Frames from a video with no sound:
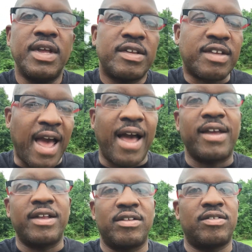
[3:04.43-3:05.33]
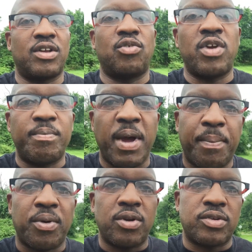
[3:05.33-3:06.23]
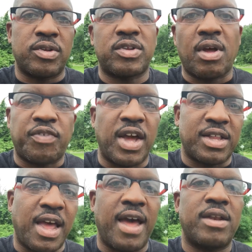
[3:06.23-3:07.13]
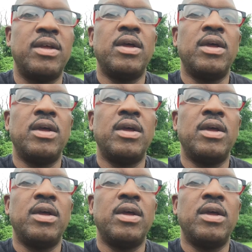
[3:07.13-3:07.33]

scallions and green peppers and stuff like that.